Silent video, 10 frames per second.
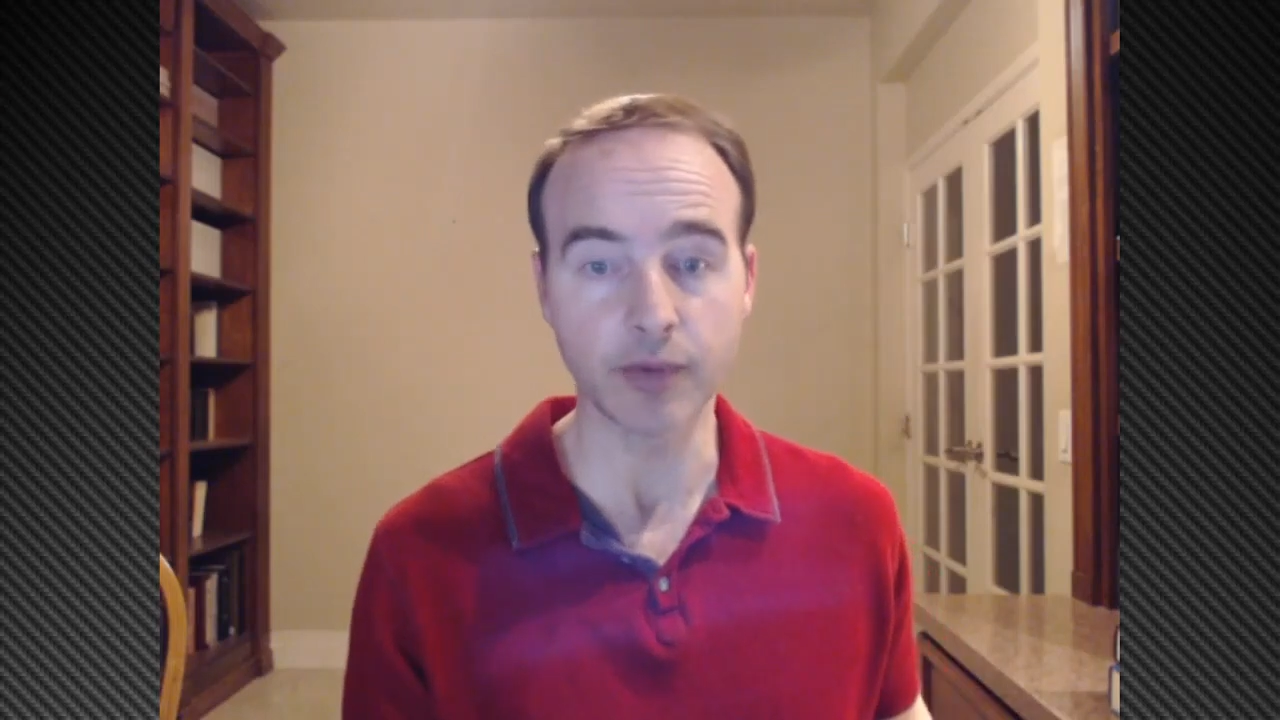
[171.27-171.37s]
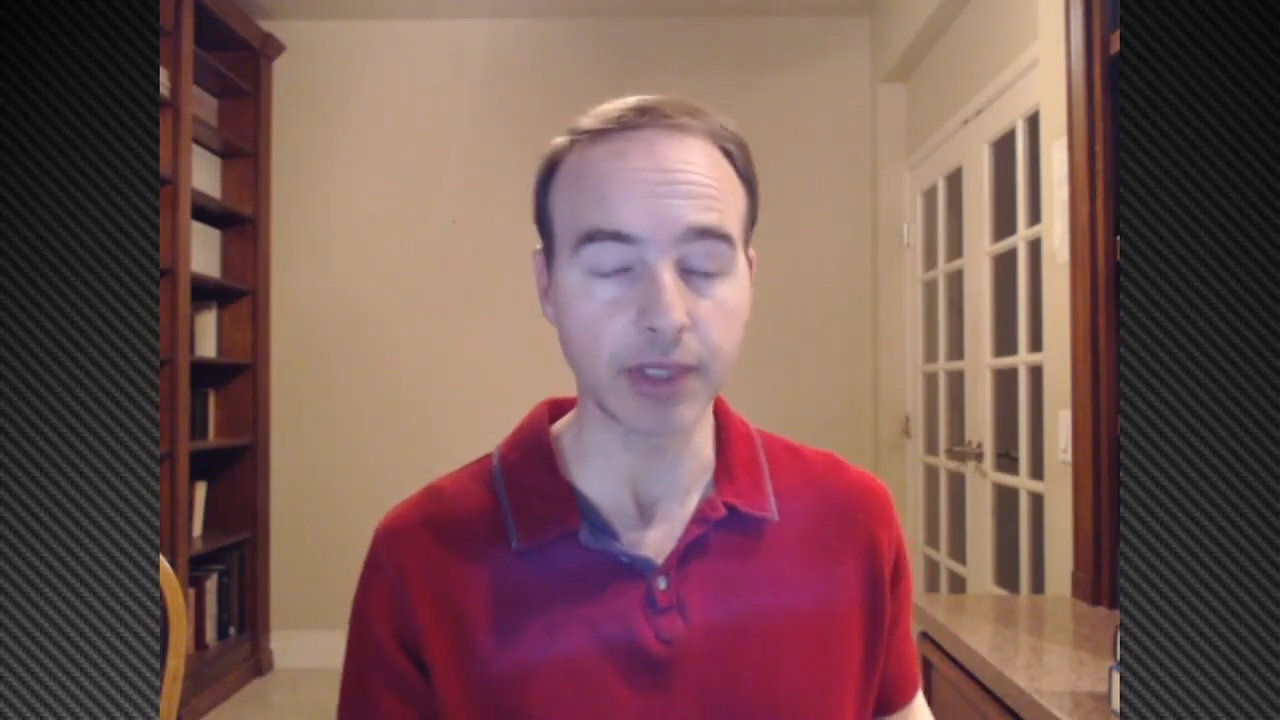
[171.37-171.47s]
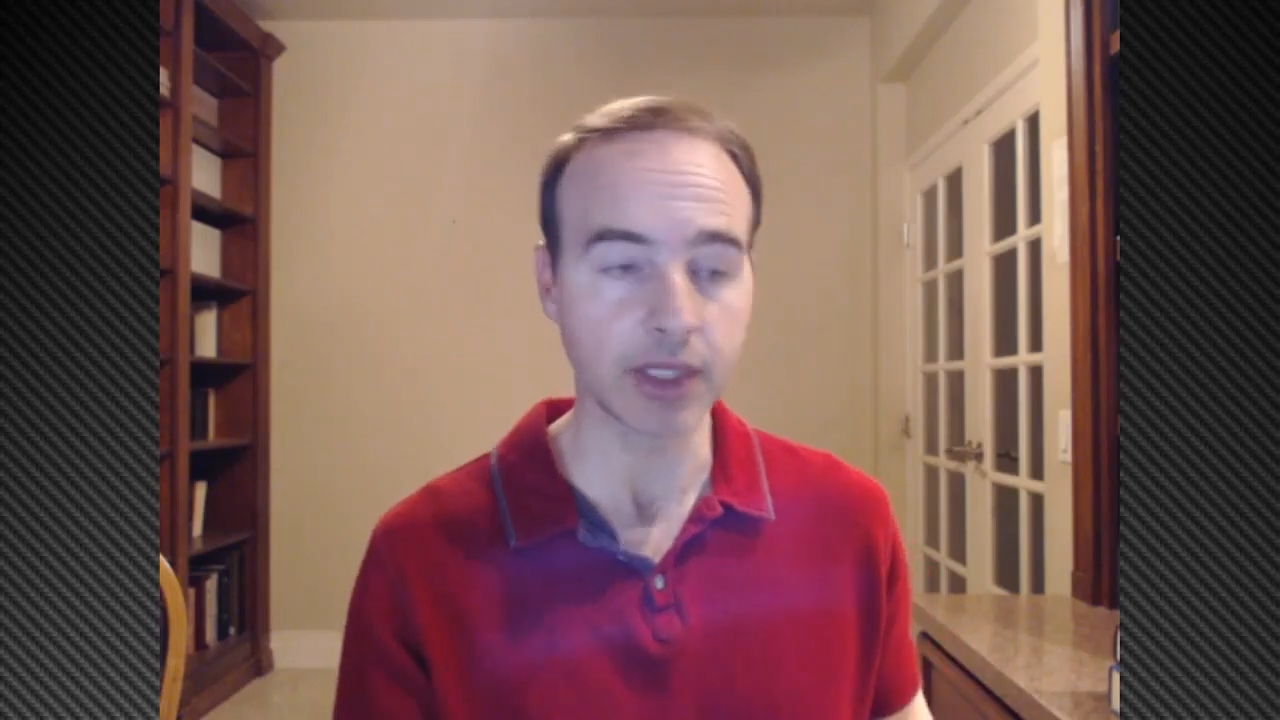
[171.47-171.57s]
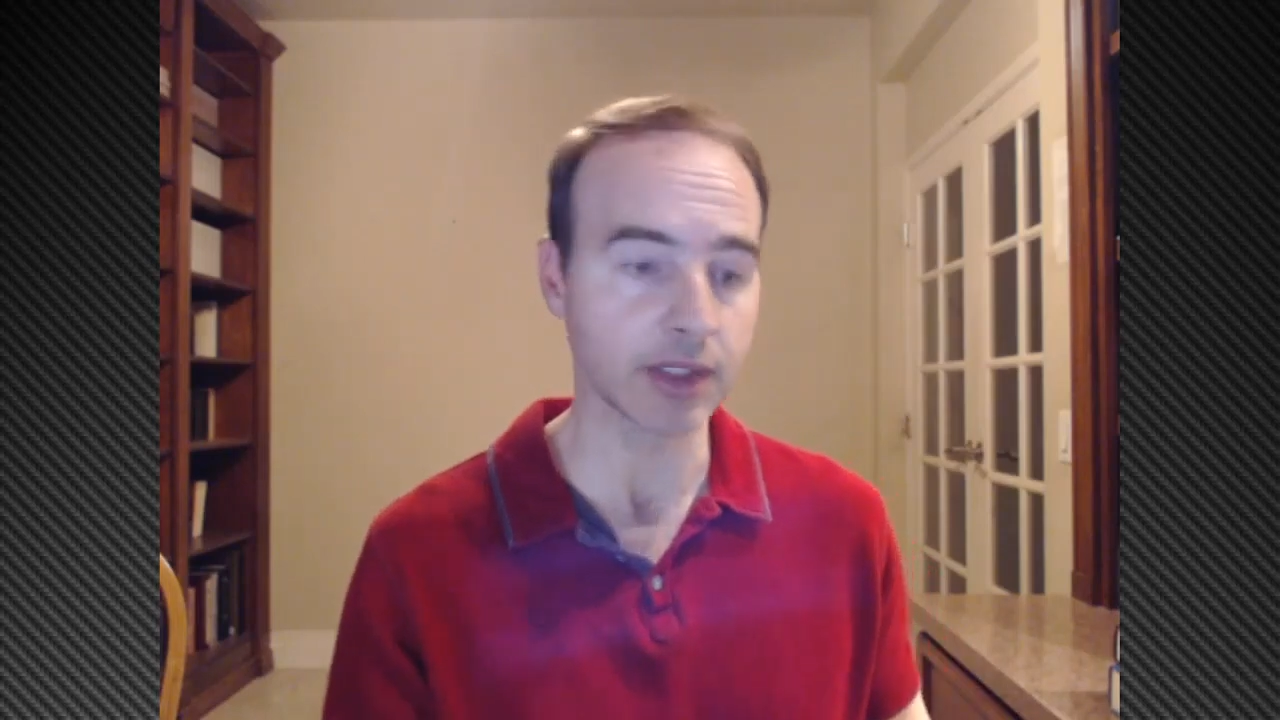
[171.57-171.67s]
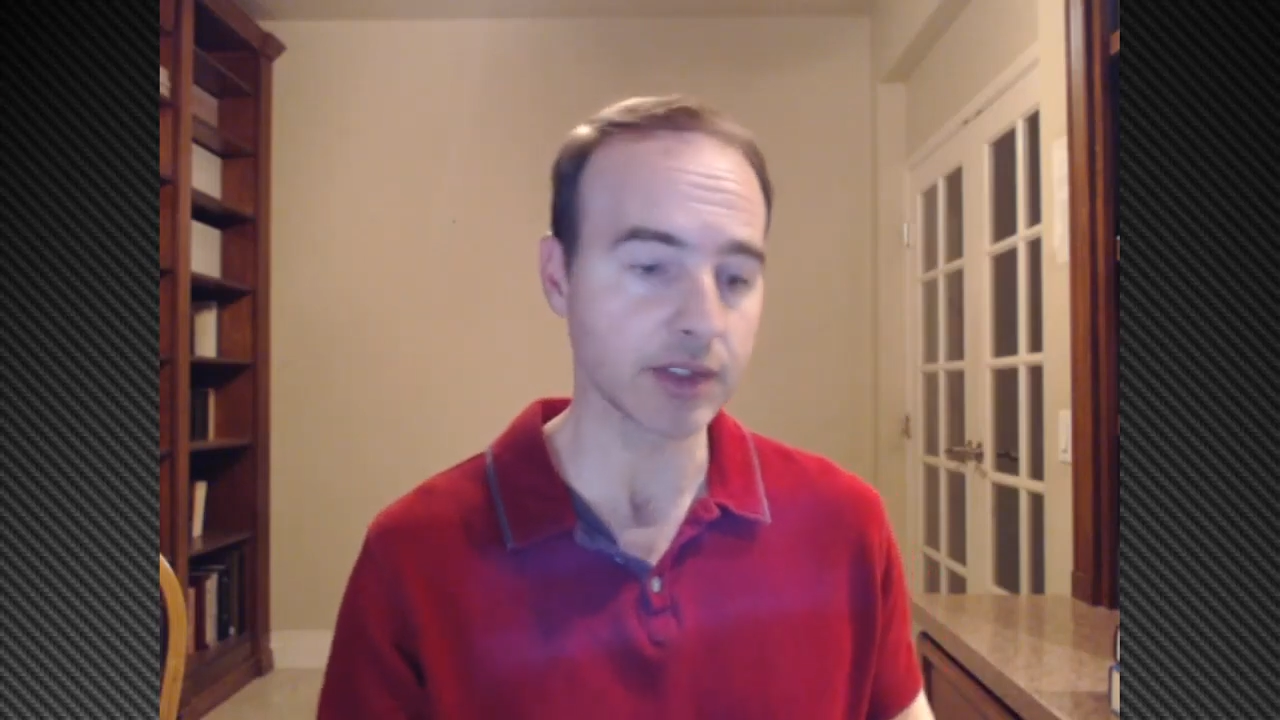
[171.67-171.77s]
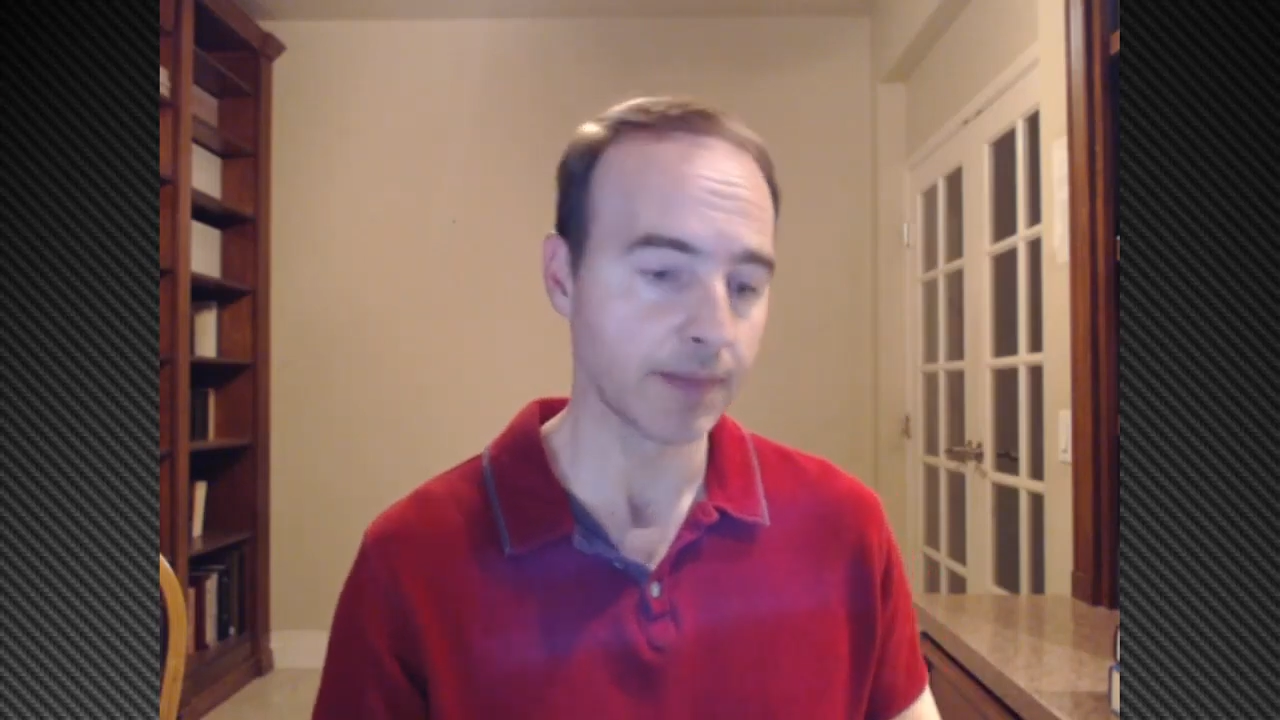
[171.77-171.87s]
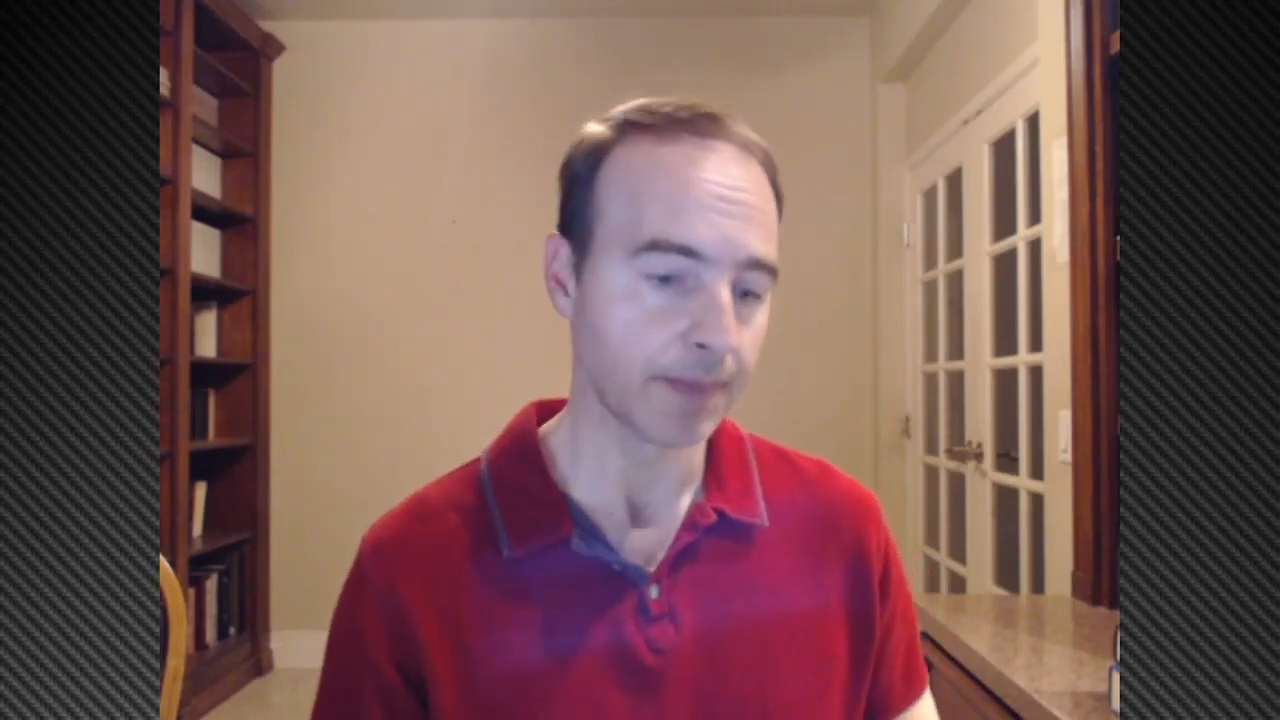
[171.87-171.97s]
because